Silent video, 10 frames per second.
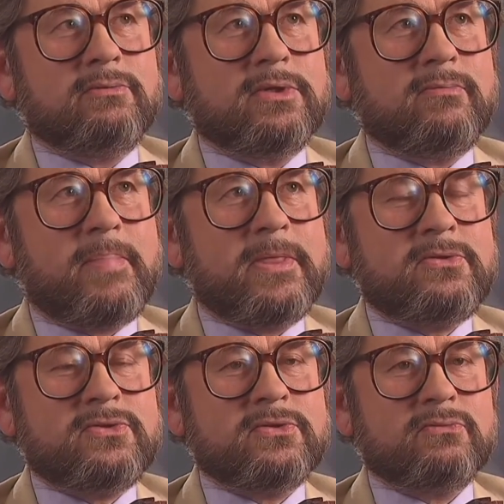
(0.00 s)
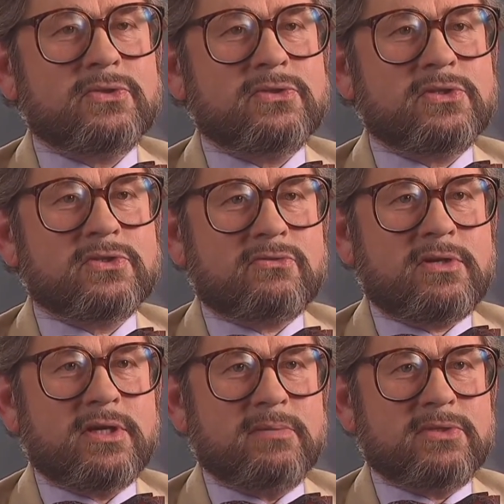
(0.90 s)
Well, this was
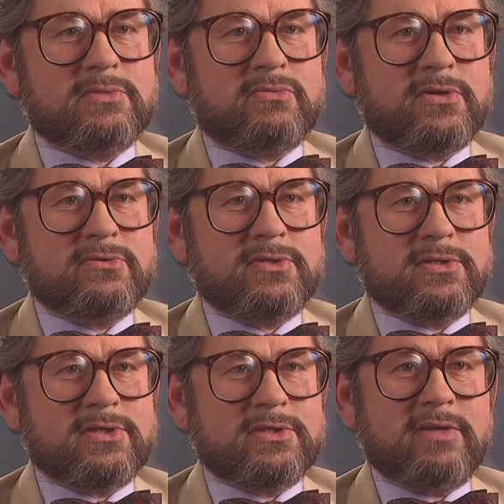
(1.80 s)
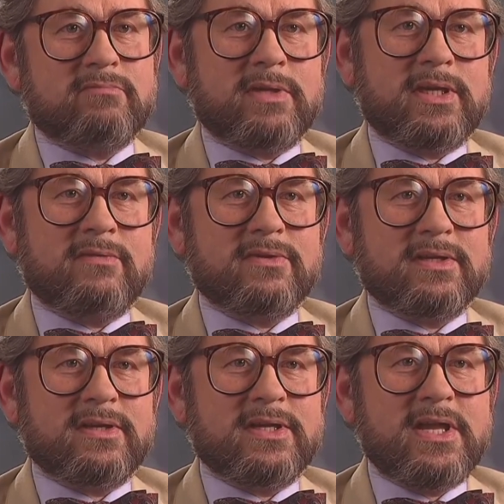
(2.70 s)
described, this process, it's even been given
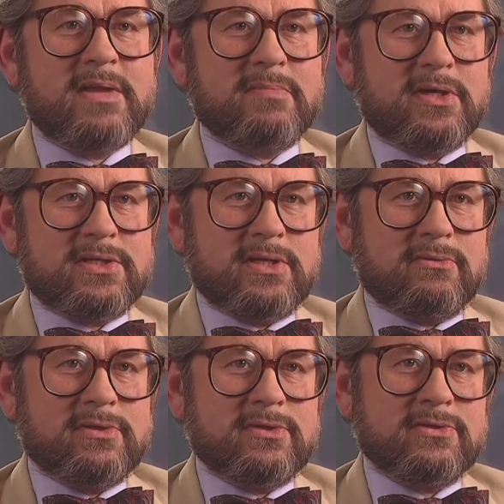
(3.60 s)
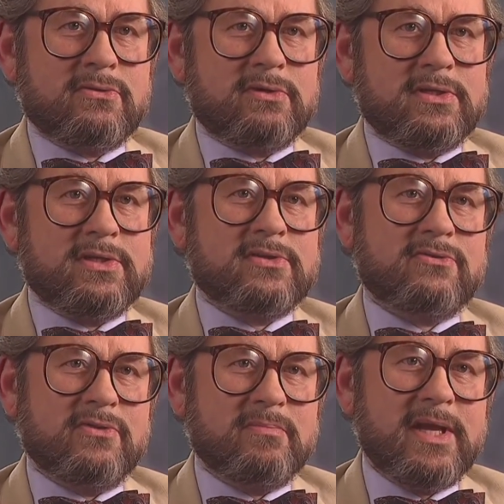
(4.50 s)
a name by Darwinists. It's called
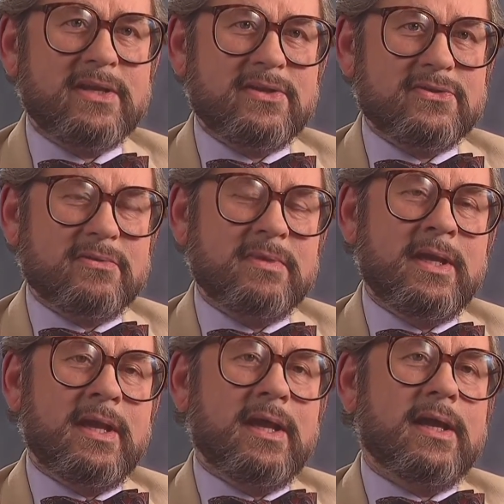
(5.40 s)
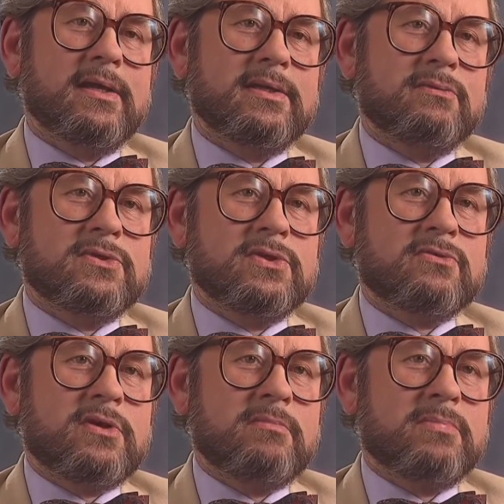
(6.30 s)
industrial melanism, and it was
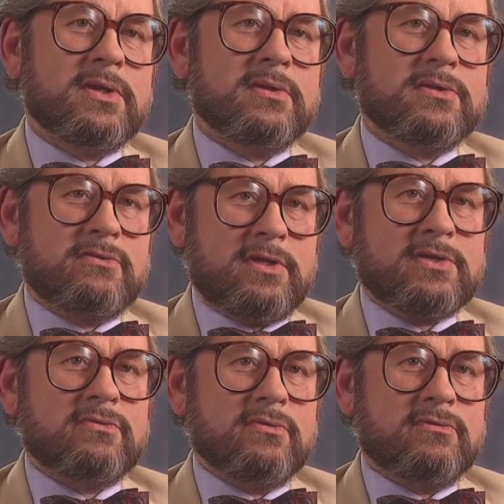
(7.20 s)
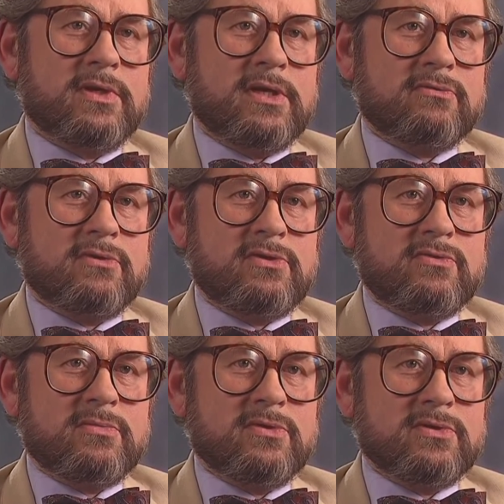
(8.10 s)
described by the director of the Natural
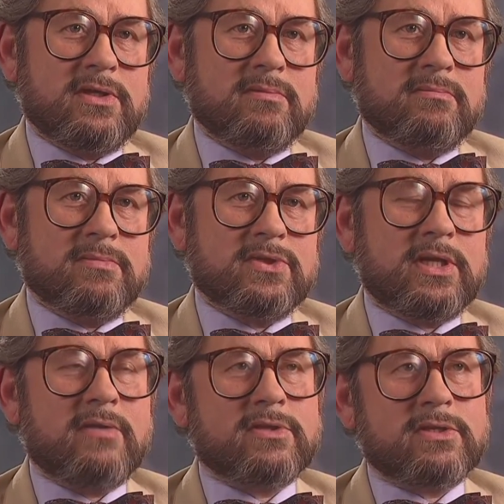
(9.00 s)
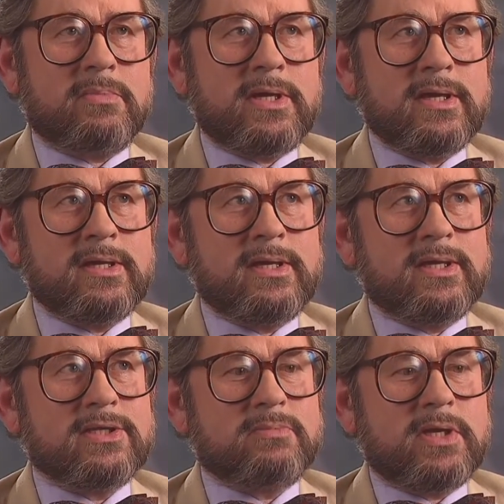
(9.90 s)
History Museum, Sir Gavin de Beer,
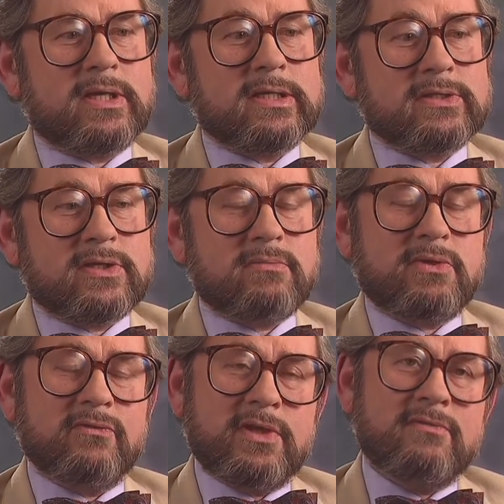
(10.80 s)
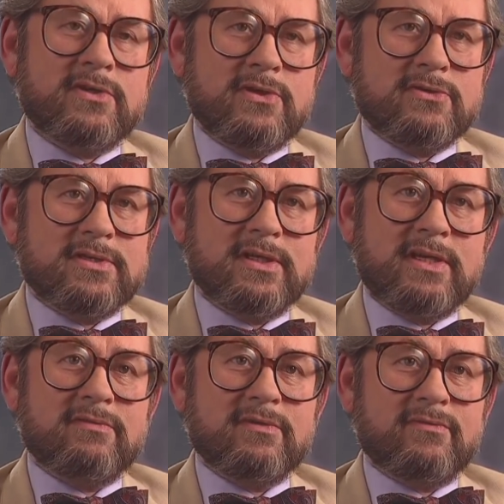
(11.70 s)
as being an example of evolution and
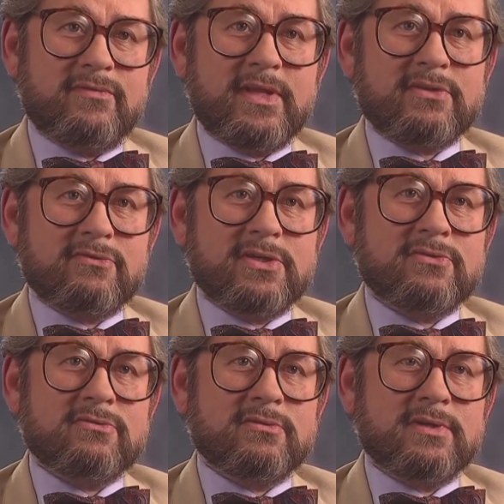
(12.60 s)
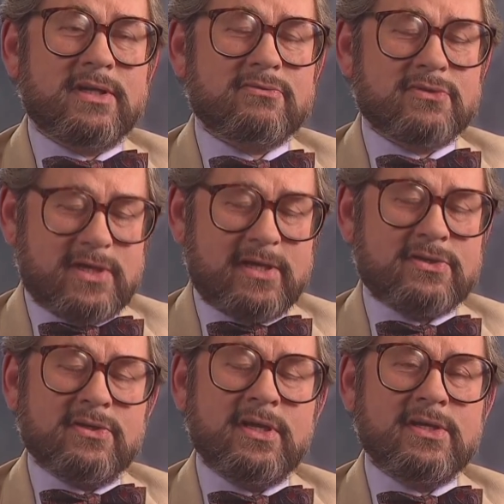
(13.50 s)
even natural
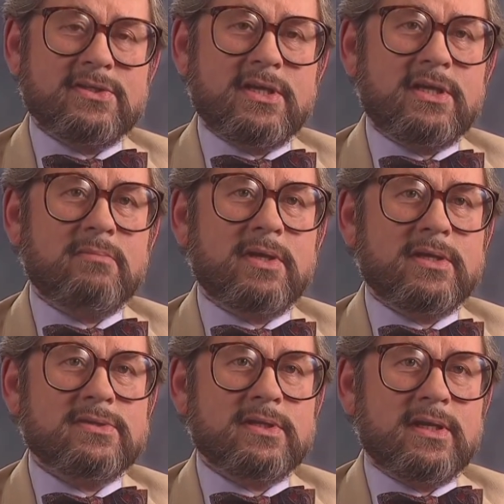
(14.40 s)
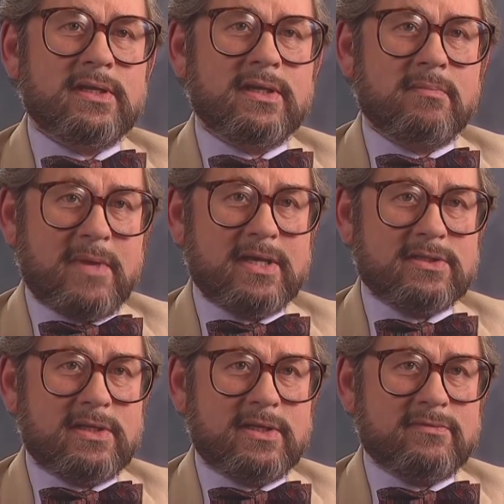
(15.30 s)
selection taking place in
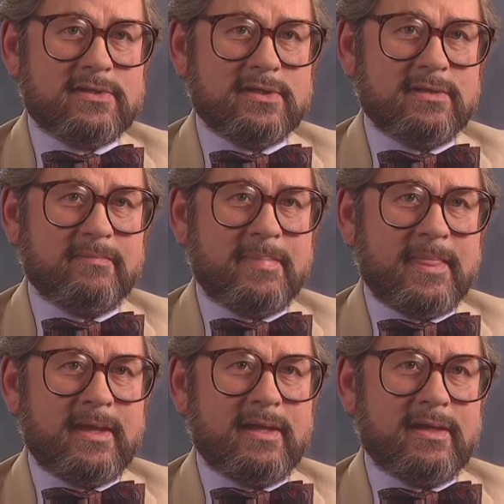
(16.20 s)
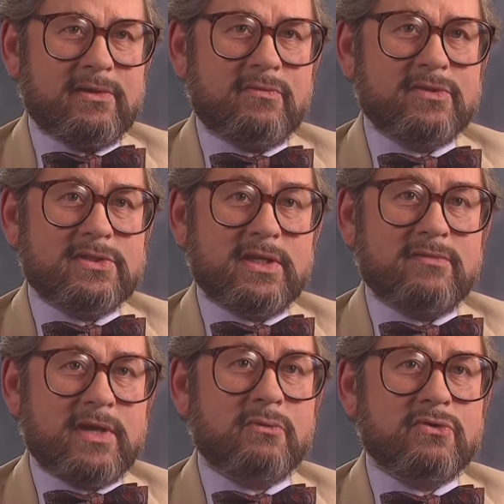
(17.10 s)
man's lifetime. And obviously,
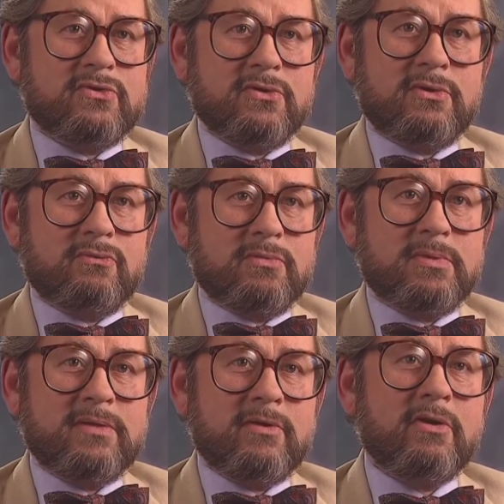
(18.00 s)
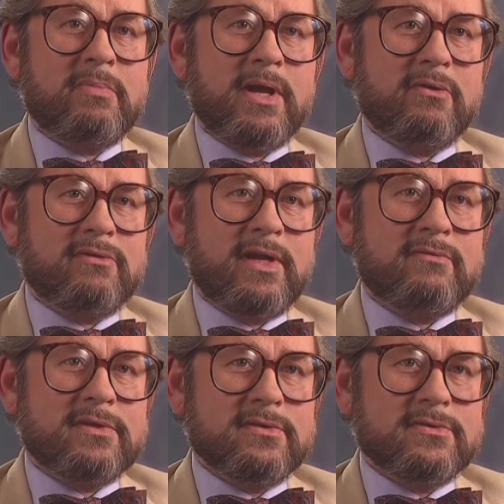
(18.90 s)
if that were true, it would be very powerful
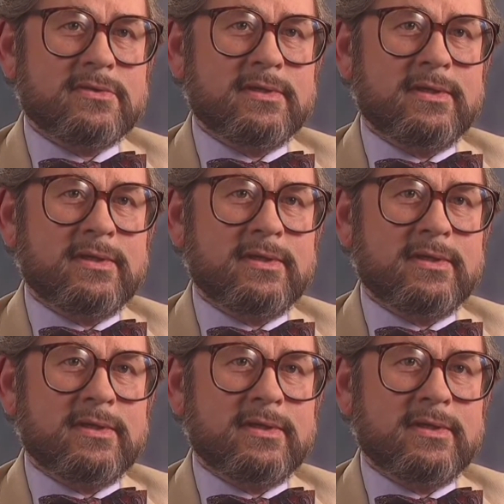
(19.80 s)
evidence.